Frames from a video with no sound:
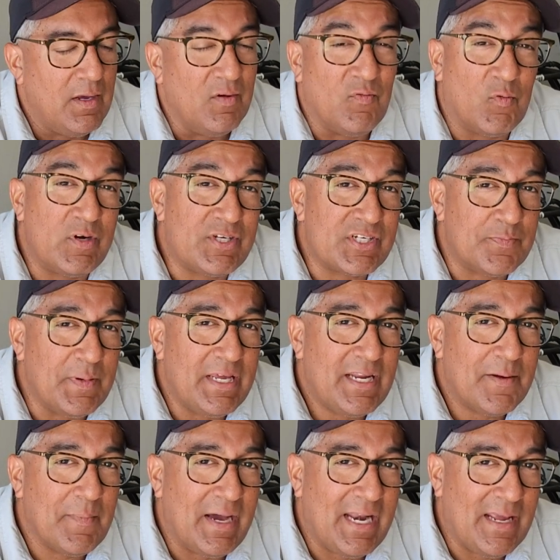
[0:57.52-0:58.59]
If we're just
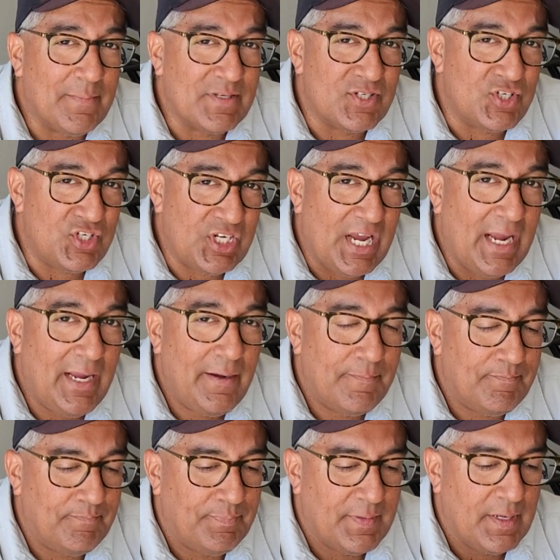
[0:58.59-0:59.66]
meeting, my name is Jay,
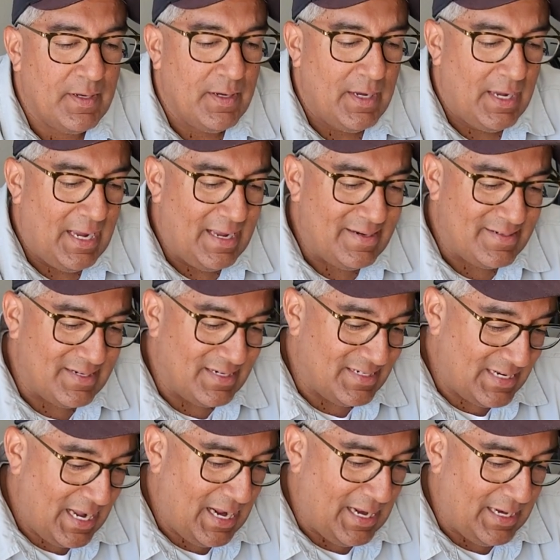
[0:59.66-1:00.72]
and
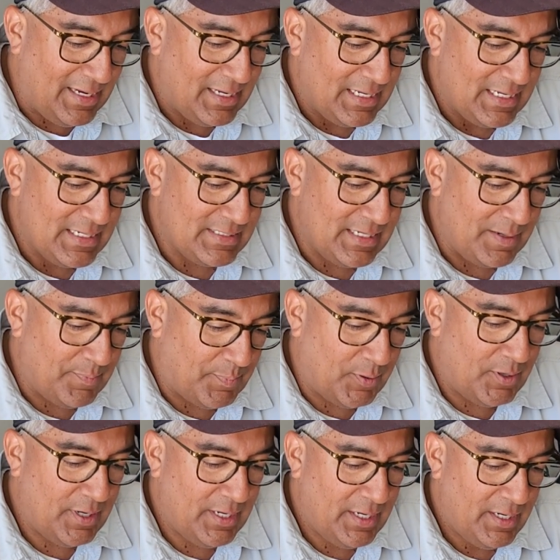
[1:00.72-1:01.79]
today is a
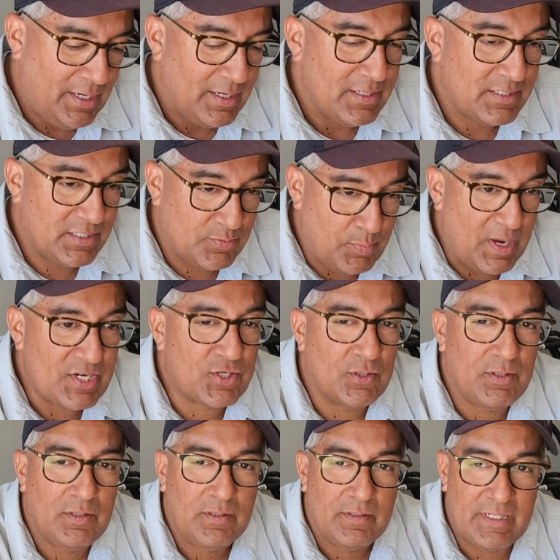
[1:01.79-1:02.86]
pretty
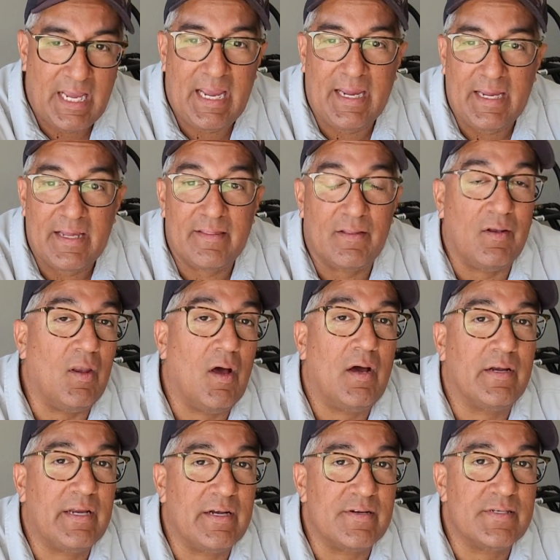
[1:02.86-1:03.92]
special day in the lawn care